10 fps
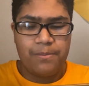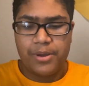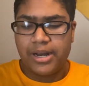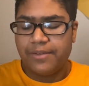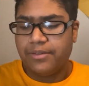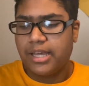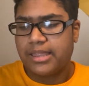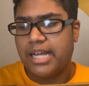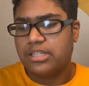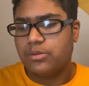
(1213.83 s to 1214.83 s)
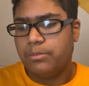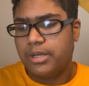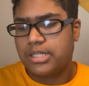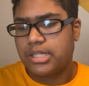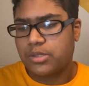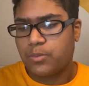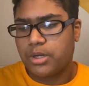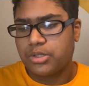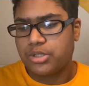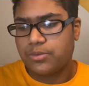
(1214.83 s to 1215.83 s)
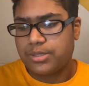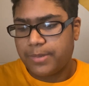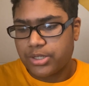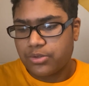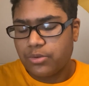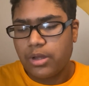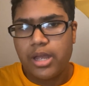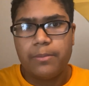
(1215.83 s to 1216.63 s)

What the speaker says: but I feel like that's what makes this wand so special,